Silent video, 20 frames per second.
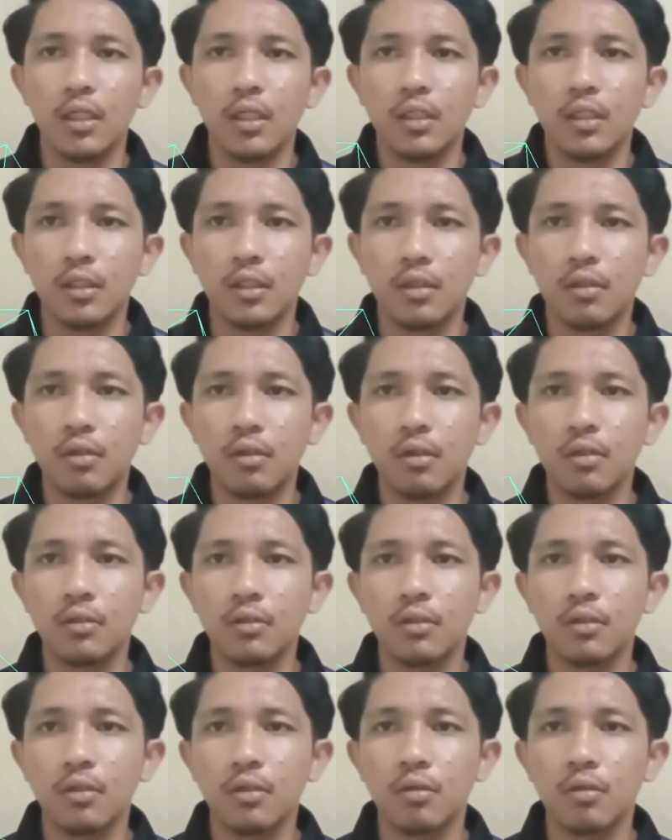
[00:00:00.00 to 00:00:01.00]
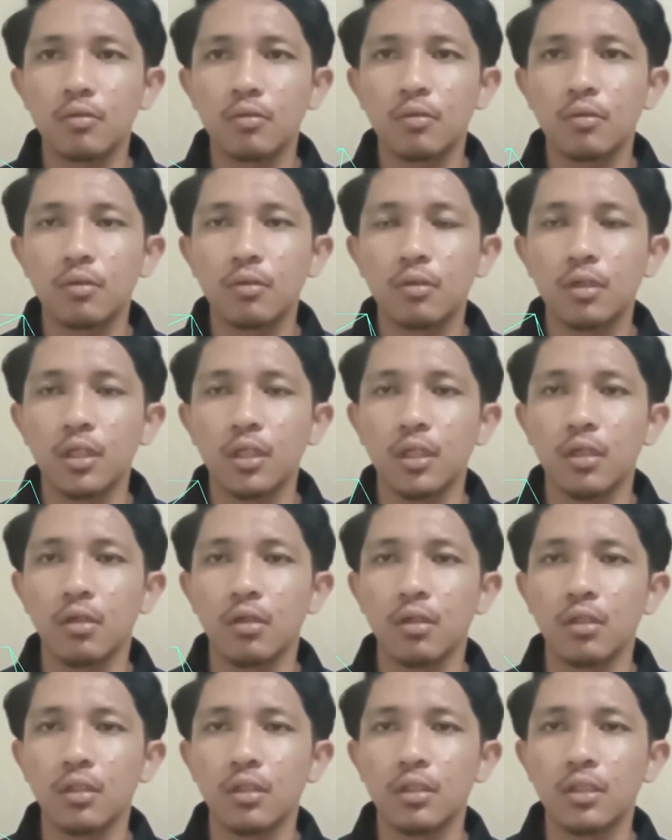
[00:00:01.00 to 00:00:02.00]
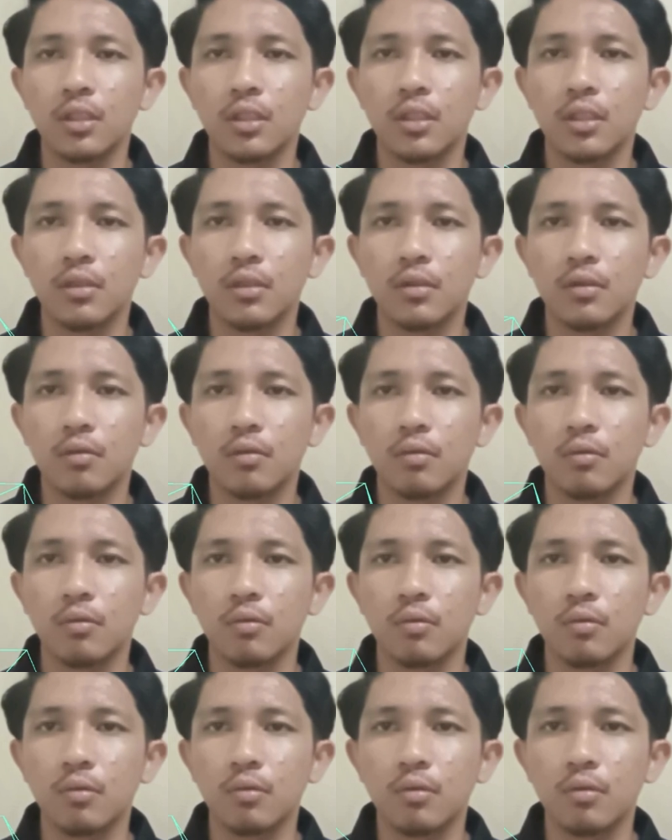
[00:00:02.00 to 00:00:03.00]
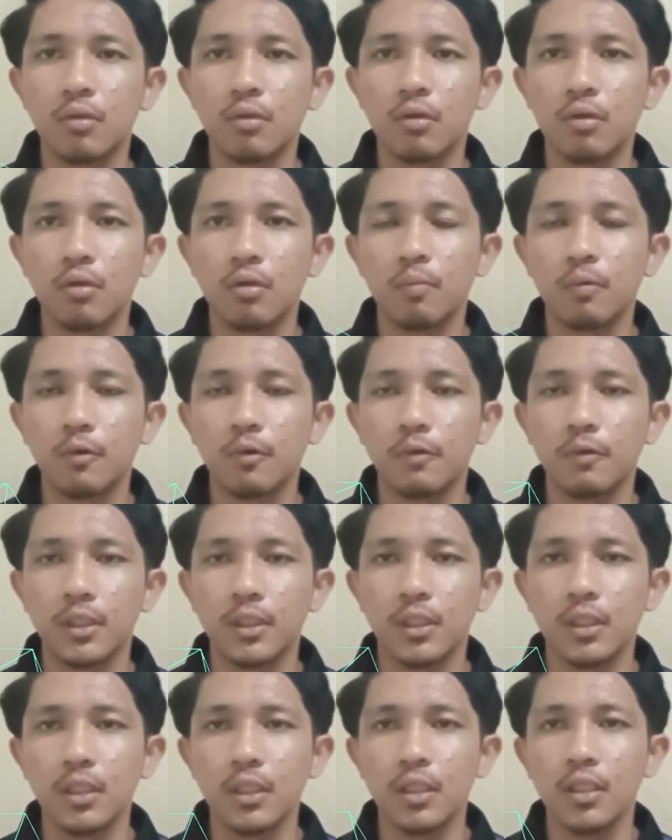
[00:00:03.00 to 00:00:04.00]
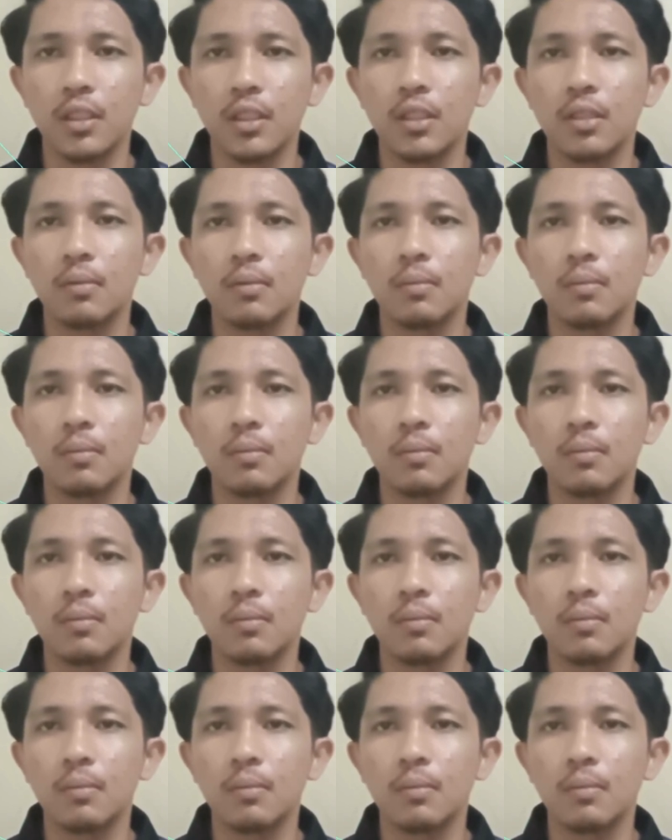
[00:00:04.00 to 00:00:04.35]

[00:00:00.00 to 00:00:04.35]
The course also encourages us to grow professionally